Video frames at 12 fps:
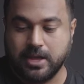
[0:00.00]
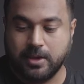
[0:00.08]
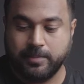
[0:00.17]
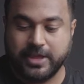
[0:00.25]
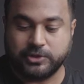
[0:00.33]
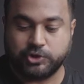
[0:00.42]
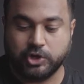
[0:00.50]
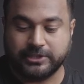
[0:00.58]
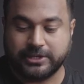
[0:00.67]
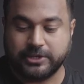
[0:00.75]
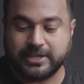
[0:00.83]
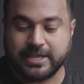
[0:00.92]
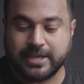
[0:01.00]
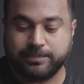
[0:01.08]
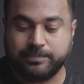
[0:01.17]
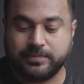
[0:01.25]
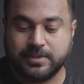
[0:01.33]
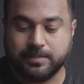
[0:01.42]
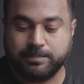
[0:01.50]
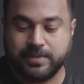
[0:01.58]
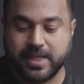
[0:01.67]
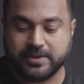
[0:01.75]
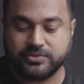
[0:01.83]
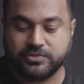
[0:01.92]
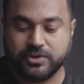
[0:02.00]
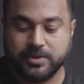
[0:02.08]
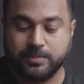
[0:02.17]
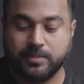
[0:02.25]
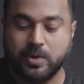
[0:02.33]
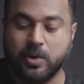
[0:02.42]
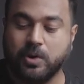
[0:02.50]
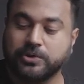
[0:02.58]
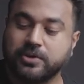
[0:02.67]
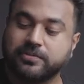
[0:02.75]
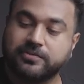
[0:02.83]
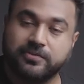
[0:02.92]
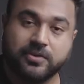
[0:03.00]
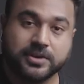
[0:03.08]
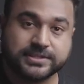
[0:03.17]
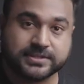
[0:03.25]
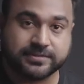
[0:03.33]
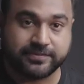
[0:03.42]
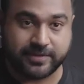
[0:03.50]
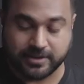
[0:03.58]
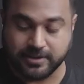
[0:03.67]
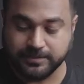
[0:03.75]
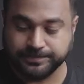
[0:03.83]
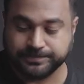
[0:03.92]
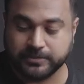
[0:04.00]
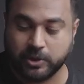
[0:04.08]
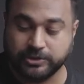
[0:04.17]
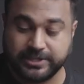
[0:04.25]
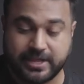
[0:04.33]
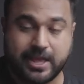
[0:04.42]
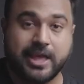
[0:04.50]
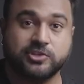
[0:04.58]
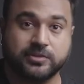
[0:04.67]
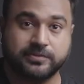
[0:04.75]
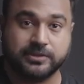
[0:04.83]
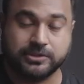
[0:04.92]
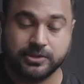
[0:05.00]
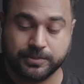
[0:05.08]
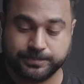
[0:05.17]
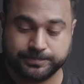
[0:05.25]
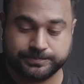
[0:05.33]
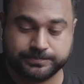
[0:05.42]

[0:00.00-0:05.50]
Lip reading: Now make sure that you keep the plectrum on your first finger, on the edge of it though.